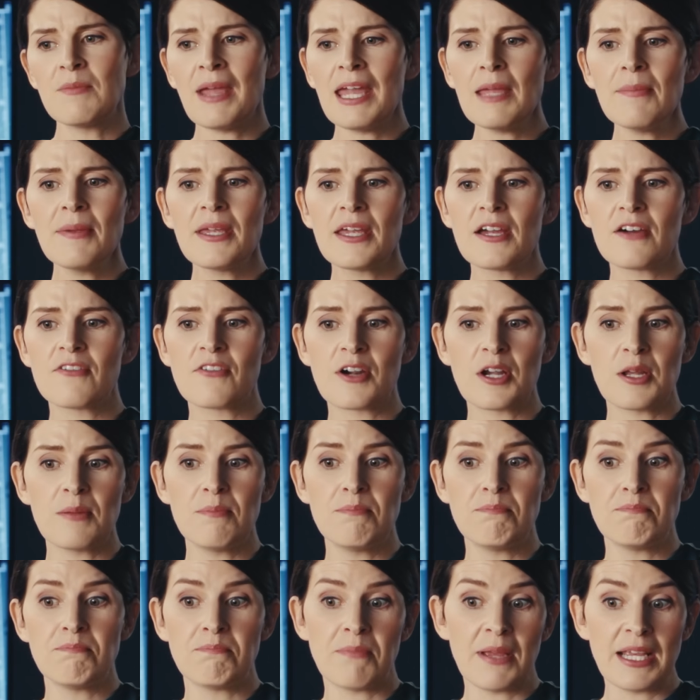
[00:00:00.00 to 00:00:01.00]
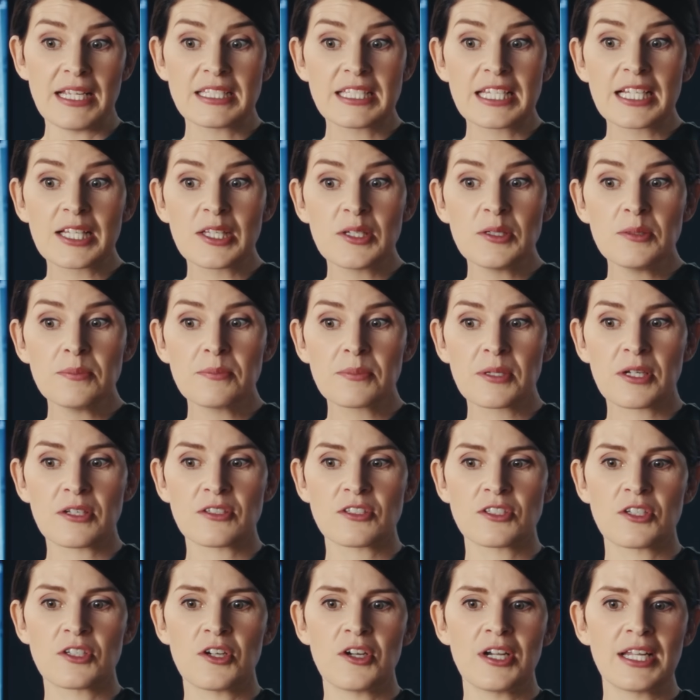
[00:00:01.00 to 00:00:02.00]
may be a very basic loop
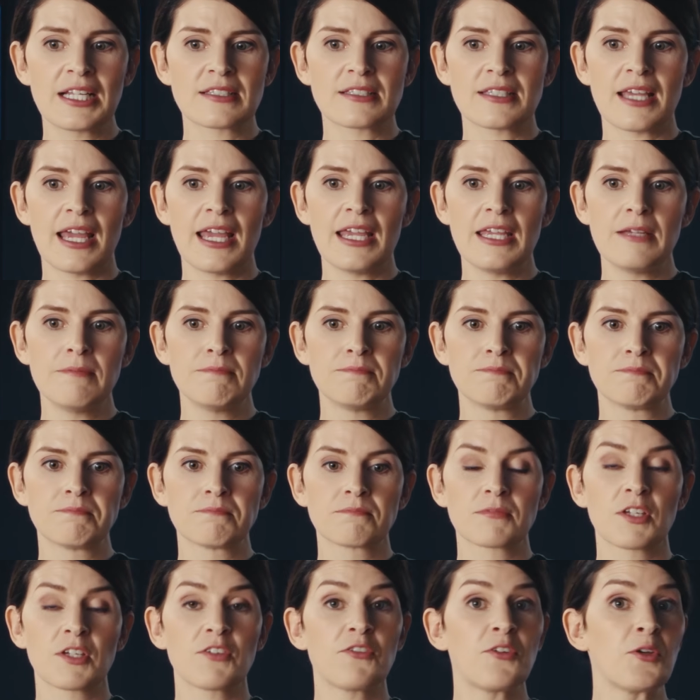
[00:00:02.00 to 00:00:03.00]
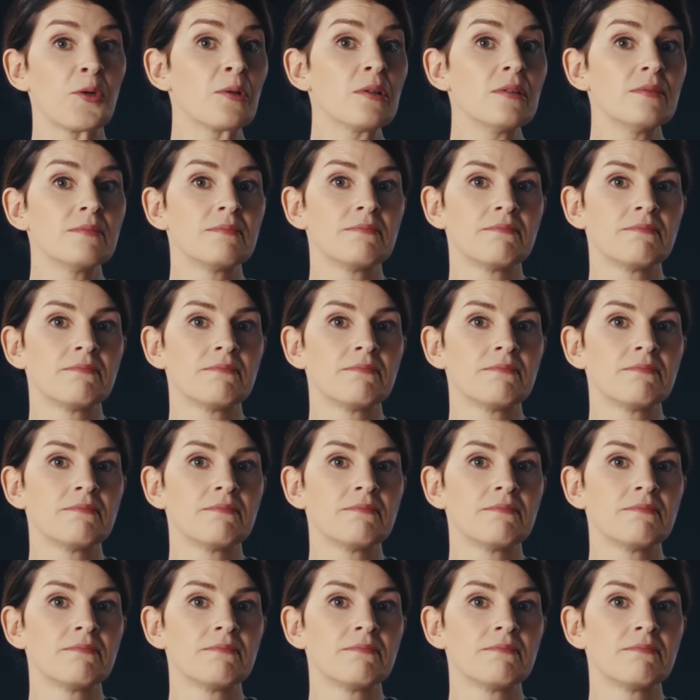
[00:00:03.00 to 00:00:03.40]
concerning, say, fuel.